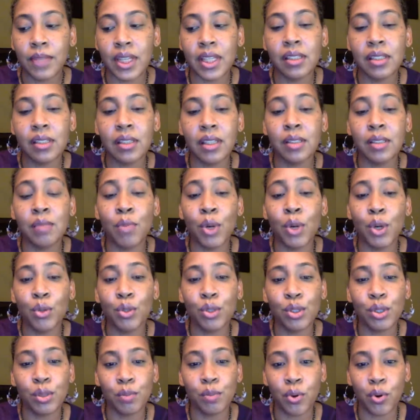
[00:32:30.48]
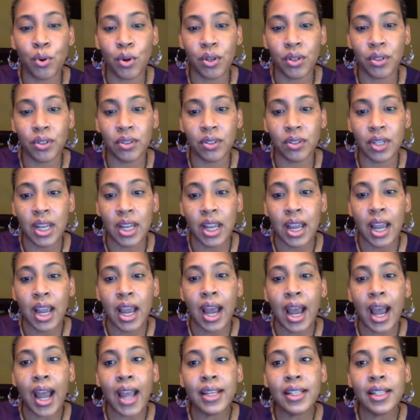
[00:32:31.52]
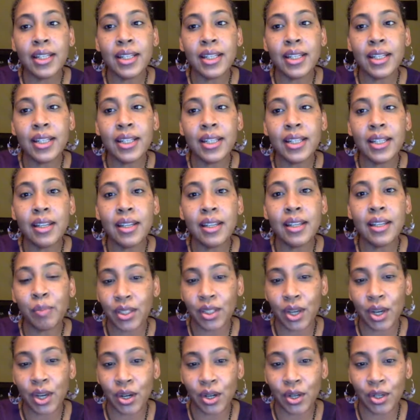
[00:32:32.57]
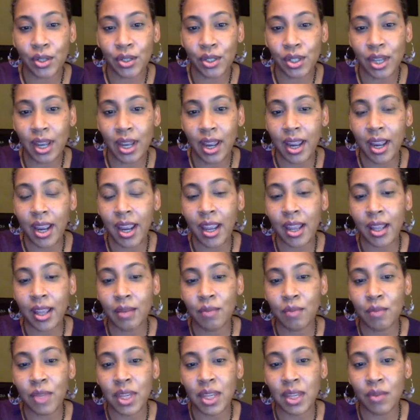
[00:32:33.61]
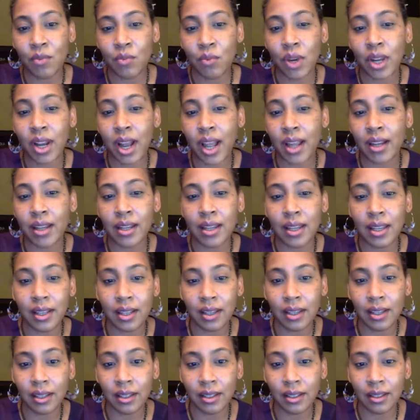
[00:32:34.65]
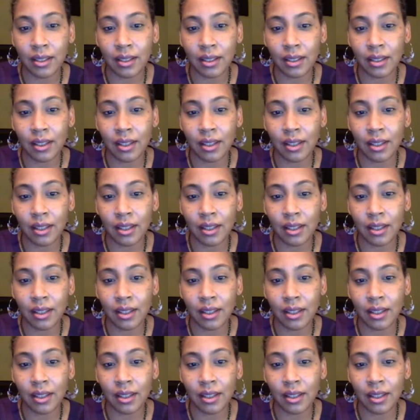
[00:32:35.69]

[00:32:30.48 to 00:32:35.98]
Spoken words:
is most important, I didn't expect her to hand me what I needed